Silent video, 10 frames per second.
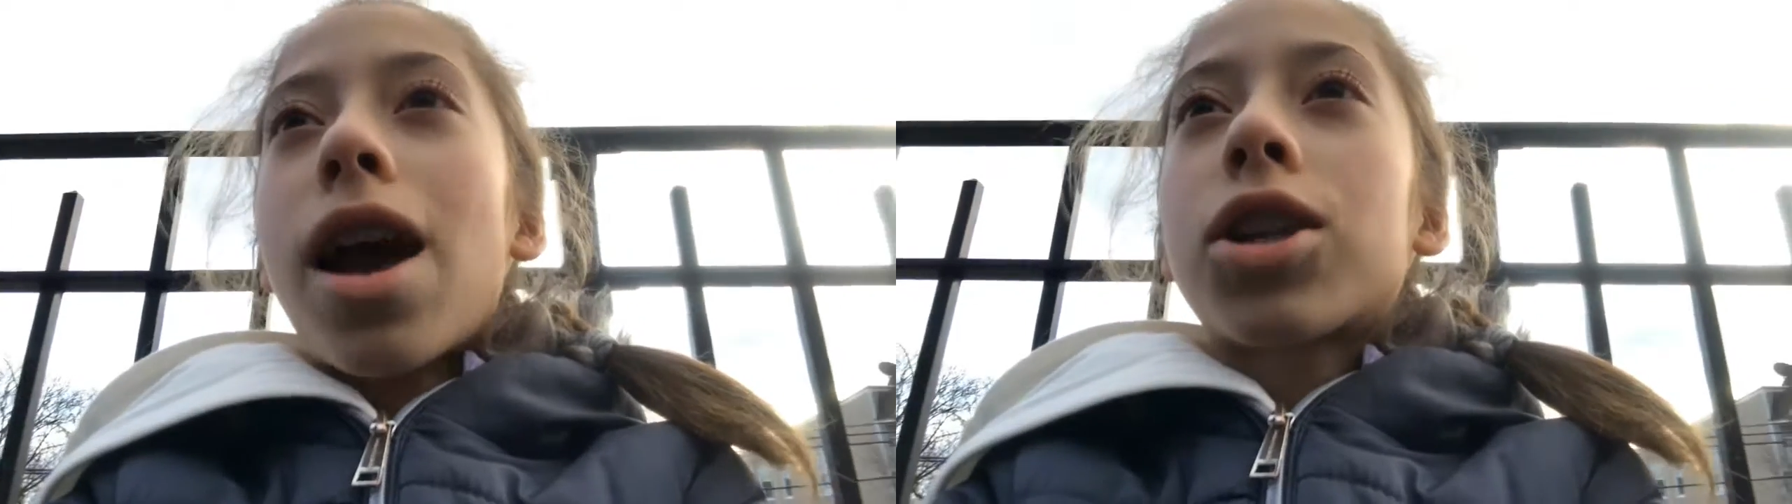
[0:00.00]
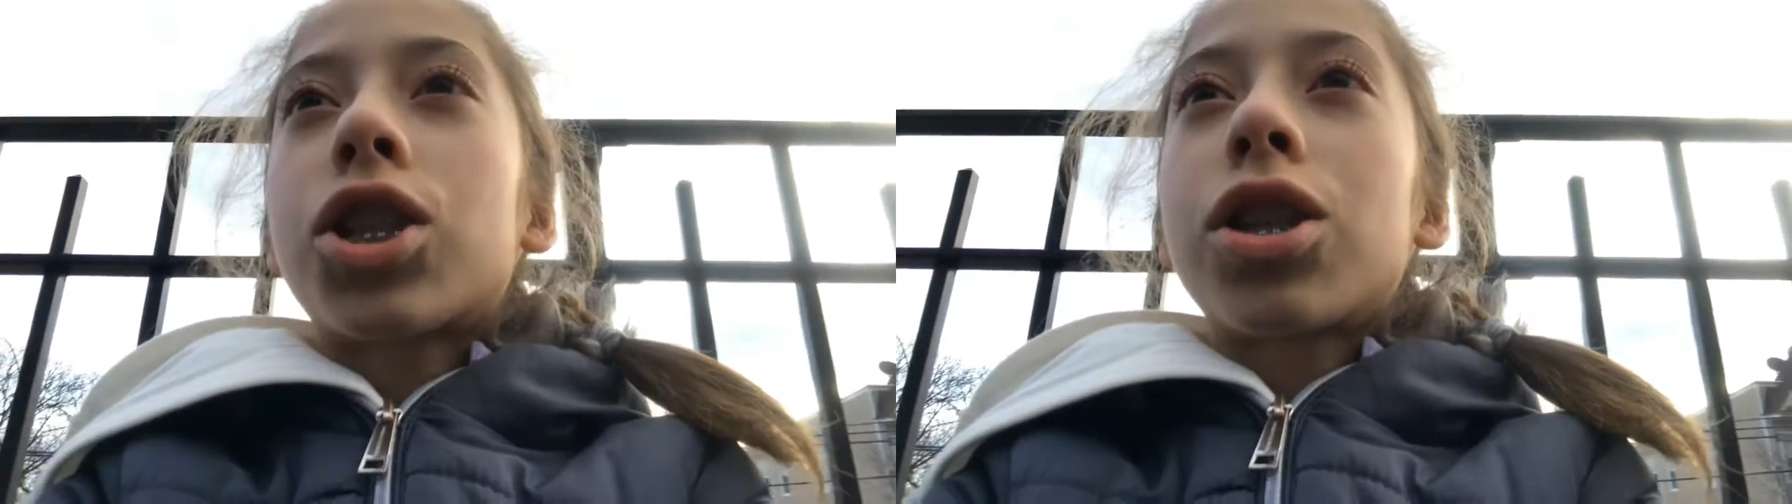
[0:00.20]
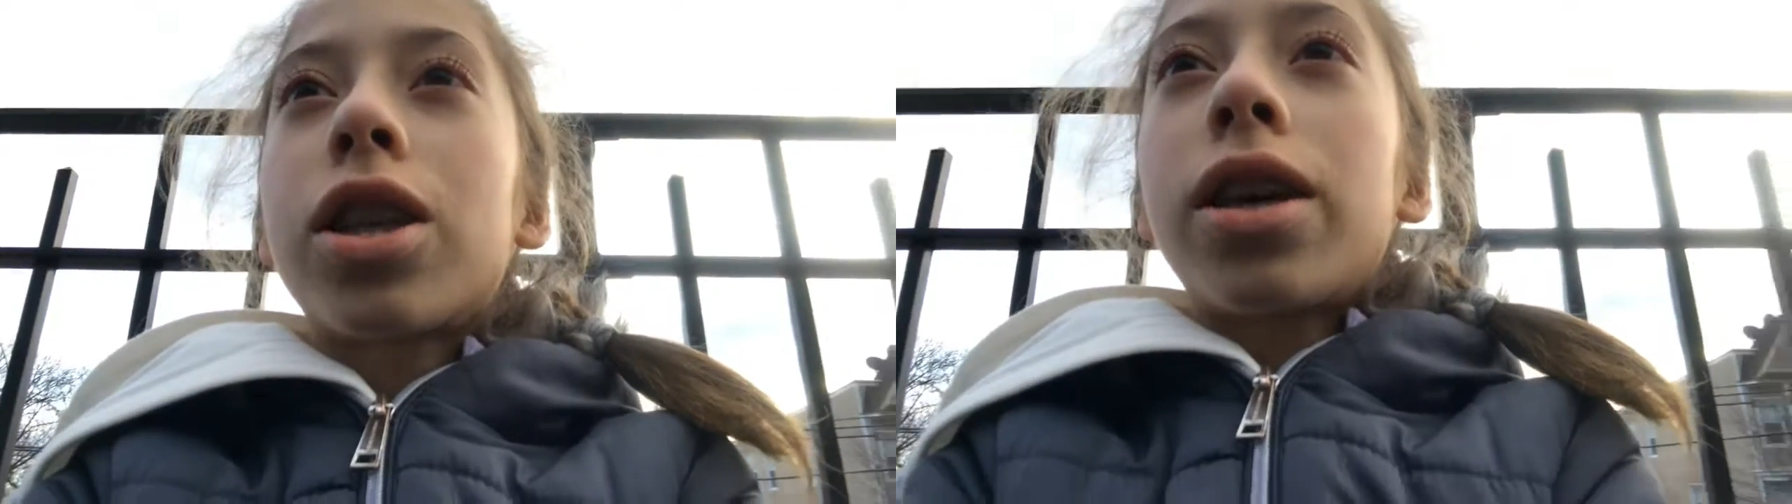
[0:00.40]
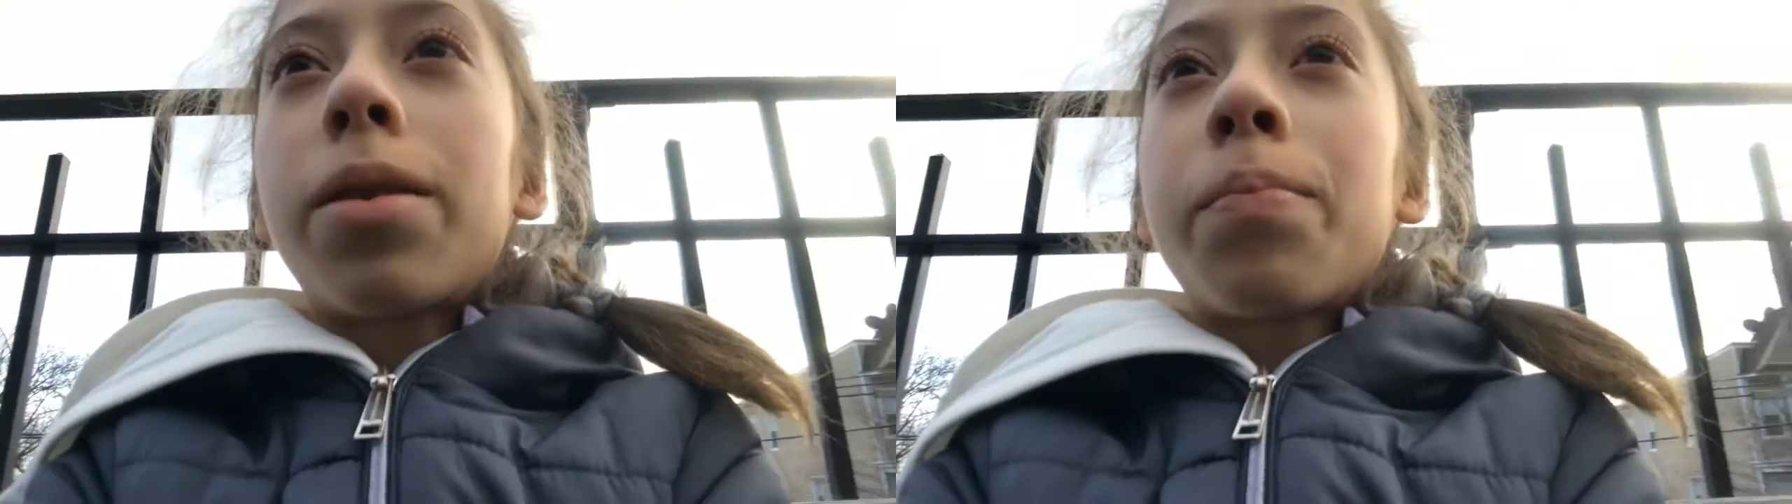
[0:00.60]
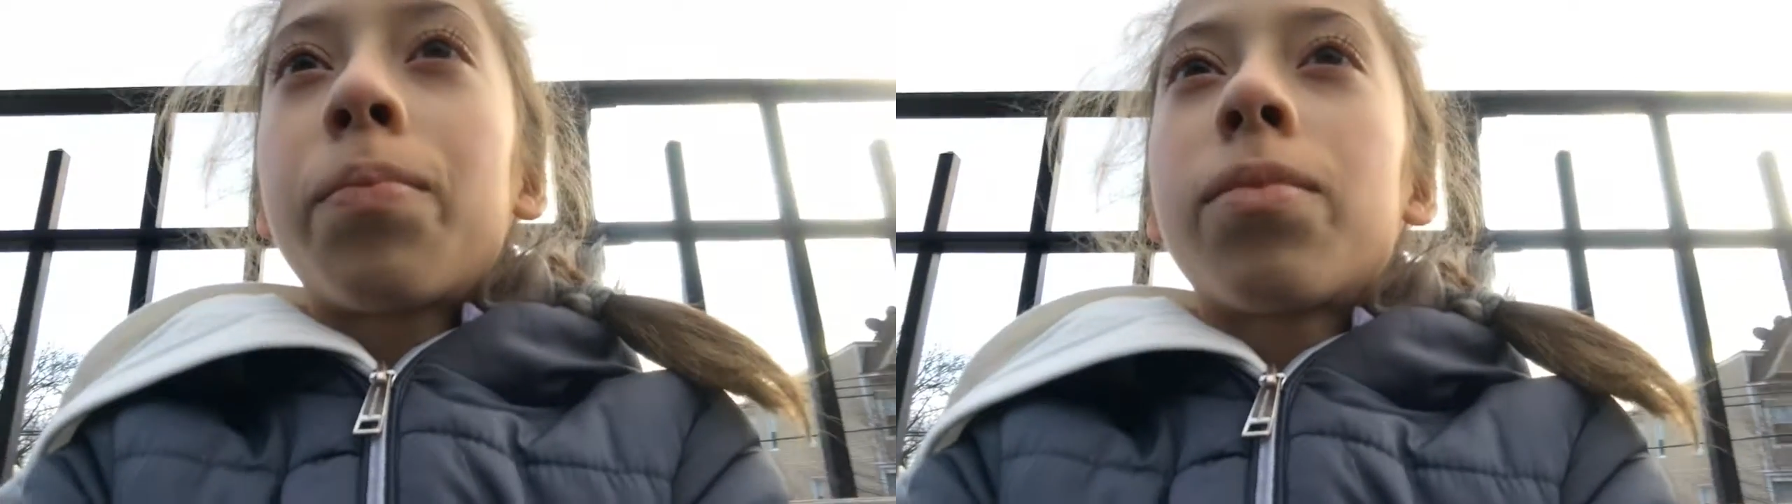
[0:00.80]

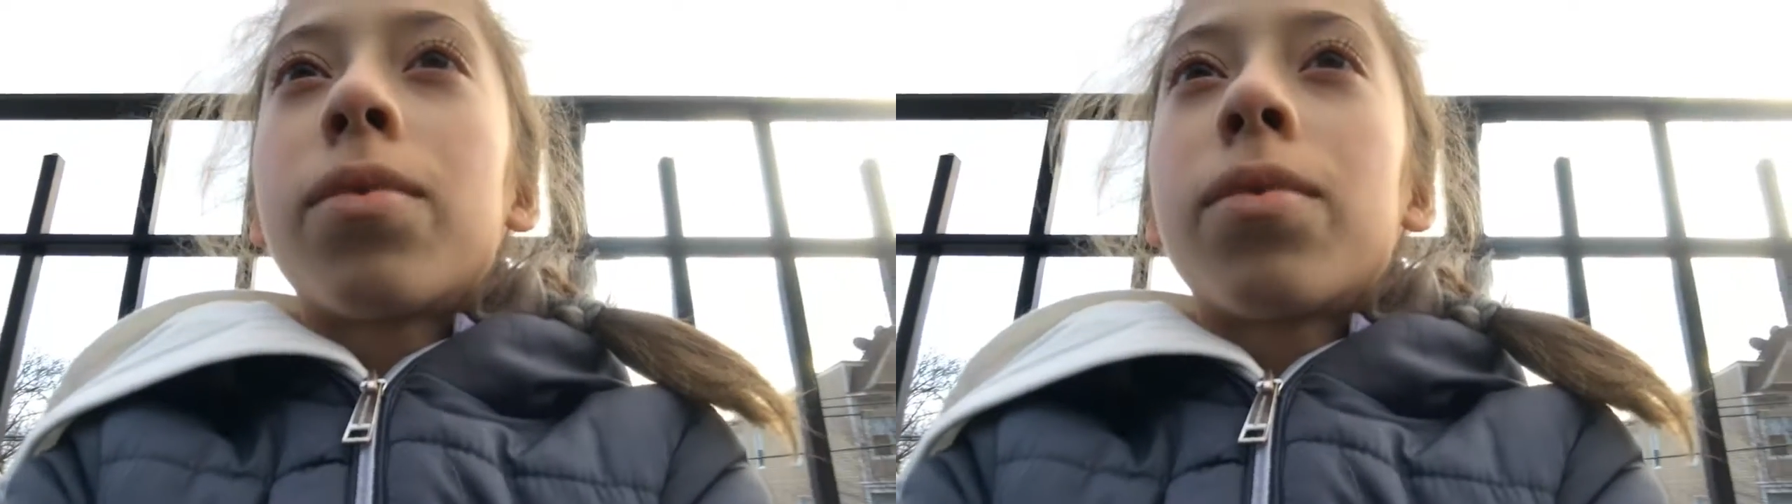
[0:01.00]
actually